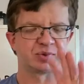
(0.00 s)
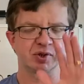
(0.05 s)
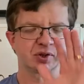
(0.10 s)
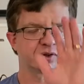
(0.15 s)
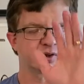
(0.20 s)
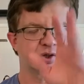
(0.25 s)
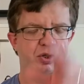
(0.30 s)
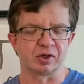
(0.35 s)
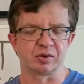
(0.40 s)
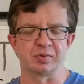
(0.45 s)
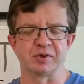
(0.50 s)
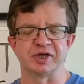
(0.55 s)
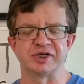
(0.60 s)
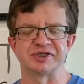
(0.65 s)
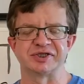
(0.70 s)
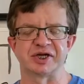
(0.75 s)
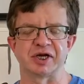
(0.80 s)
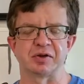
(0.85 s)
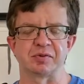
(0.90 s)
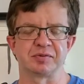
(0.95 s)
long
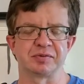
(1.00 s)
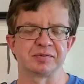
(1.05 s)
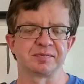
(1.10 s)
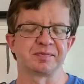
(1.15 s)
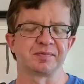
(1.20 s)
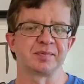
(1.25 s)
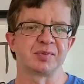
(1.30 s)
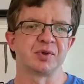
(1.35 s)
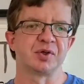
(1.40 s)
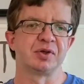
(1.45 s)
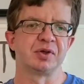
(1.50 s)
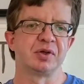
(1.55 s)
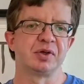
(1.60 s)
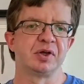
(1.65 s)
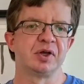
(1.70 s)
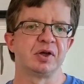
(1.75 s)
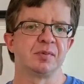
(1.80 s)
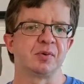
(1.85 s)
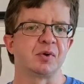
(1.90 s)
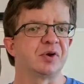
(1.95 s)
ways out,
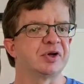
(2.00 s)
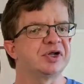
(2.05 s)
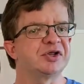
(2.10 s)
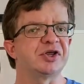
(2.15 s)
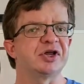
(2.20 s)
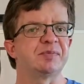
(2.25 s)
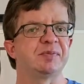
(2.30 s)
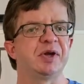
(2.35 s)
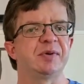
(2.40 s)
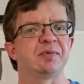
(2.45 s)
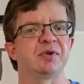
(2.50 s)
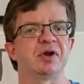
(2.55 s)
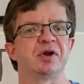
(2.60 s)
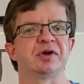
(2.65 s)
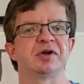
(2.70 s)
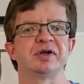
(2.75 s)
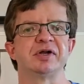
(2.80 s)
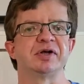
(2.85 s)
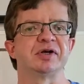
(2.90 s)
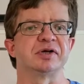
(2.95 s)
what do you think people are
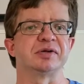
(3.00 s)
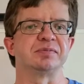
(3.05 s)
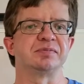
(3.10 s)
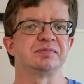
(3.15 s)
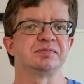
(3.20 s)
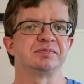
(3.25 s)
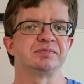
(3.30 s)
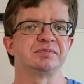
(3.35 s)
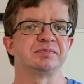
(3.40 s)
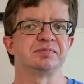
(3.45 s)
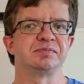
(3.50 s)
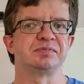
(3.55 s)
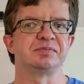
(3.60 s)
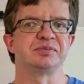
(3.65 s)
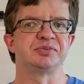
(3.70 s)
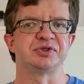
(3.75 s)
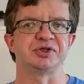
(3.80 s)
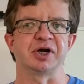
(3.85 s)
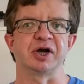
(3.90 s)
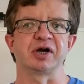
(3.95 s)
going to
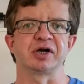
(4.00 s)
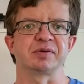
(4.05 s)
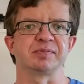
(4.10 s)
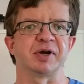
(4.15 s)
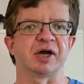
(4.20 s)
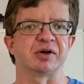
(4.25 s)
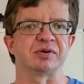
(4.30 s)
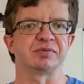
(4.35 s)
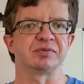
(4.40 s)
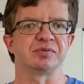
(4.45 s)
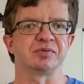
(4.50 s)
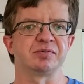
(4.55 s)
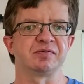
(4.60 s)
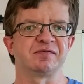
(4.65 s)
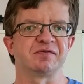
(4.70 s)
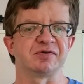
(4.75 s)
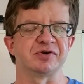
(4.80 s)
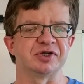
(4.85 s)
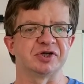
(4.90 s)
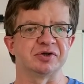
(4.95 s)
talk about
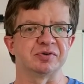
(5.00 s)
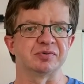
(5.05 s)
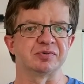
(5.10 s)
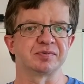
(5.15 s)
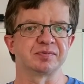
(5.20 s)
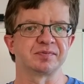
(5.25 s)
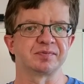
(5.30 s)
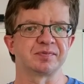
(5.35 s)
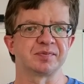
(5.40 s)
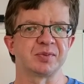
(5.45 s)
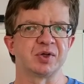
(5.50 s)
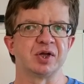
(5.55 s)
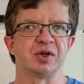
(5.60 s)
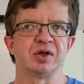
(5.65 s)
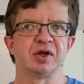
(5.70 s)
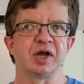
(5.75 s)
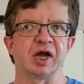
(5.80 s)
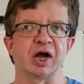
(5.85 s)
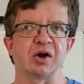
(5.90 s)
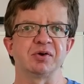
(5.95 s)
for you?
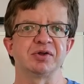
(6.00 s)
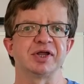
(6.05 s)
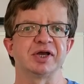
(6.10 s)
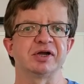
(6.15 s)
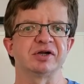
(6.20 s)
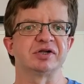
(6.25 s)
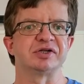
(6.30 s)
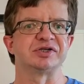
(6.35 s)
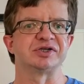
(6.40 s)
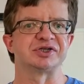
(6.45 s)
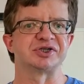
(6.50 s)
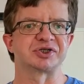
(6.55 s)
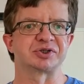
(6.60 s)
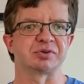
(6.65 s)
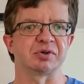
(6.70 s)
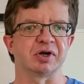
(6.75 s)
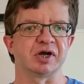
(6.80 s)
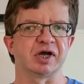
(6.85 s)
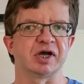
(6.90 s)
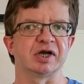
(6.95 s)
How are they going to
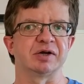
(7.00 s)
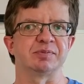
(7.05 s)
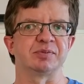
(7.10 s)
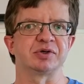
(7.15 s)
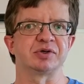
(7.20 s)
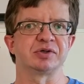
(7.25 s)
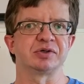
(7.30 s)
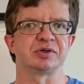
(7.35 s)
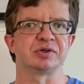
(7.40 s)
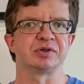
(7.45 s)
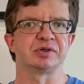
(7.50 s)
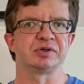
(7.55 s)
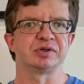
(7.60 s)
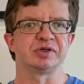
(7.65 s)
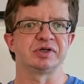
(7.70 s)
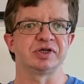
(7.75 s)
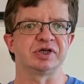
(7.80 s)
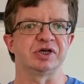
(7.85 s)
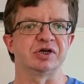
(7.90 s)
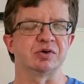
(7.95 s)
describe
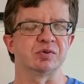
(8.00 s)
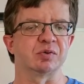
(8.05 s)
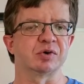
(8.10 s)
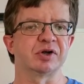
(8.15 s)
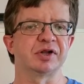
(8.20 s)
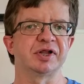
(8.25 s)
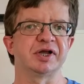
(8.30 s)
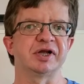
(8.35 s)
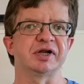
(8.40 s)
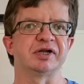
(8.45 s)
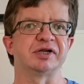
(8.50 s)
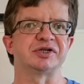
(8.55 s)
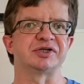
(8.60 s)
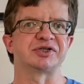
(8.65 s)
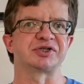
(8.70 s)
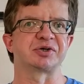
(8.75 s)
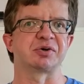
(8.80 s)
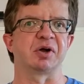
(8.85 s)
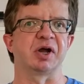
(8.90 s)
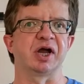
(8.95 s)
you? What are they going to
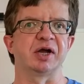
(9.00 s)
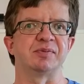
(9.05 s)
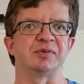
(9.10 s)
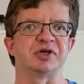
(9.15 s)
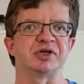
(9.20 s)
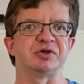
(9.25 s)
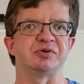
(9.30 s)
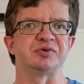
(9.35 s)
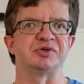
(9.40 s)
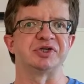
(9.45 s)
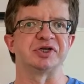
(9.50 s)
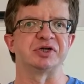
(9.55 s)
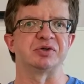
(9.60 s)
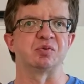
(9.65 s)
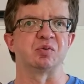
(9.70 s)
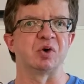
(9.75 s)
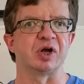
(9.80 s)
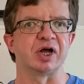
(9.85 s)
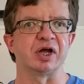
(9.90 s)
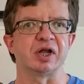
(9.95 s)
describe that you did
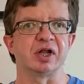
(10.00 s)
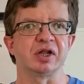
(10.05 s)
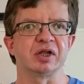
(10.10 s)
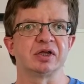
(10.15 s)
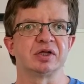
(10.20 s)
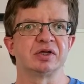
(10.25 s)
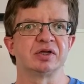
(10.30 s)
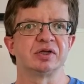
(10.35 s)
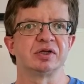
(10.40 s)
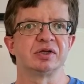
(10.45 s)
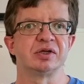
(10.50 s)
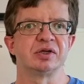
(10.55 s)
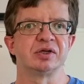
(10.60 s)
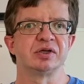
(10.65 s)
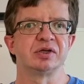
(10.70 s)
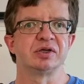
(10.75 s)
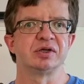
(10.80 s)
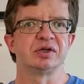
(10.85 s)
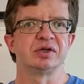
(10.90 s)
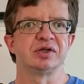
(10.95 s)
well,
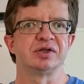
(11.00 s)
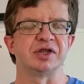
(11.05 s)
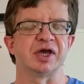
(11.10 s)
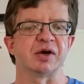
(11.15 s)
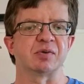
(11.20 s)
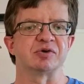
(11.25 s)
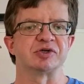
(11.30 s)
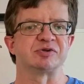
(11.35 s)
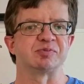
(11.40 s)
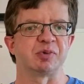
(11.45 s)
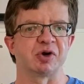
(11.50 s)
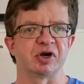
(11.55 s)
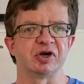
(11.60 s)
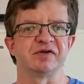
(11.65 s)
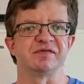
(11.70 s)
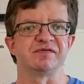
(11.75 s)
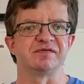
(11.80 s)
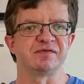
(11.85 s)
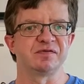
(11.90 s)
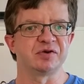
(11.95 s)
that was part
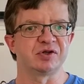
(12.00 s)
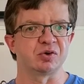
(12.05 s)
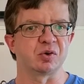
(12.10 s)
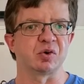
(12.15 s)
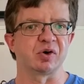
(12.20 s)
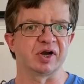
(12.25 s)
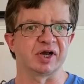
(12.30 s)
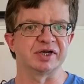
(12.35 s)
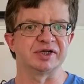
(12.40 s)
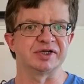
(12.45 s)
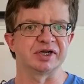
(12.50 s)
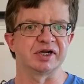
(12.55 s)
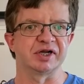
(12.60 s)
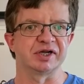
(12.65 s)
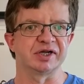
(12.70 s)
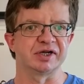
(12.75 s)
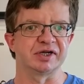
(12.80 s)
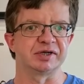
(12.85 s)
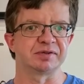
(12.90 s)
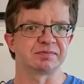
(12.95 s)
of your
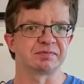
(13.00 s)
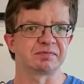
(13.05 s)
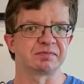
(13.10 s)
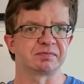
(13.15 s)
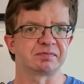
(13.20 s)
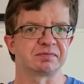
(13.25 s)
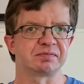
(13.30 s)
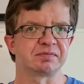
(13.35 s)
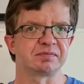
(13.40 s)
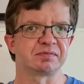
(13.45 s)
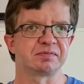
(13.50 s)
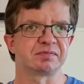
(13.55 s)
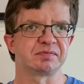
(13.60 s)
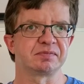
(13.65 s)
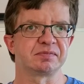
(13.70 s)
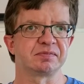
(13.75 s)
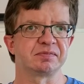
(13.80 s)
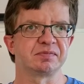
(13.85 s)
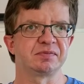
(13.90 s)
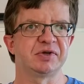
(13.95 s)
identity?
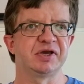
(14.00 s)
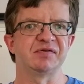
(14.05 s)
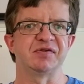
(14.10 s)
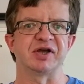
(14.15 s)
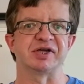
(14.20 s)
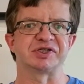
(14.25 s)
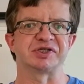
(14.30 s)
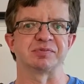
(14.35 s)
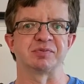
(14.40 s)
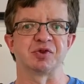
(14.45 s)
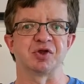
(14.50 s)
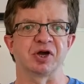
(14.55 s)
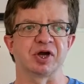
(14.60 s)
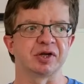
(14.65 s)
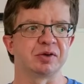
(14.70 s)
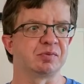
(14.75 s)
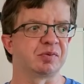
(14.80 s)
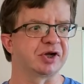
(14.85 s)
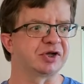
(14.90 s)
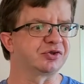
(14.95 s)
Give that some thought
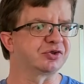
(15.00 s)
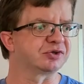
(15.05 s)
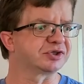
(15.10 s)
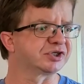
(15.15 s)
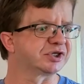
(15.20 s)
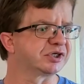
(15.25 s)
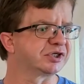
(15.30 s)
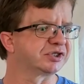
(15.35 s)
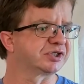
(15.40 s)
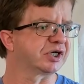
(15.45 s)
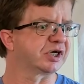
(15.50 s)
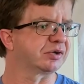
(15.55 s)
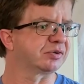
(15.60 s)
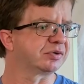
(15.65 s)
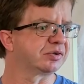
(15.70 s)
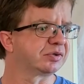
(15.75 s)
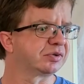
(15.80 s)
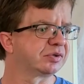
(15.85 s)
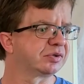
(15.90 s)
and write those things down.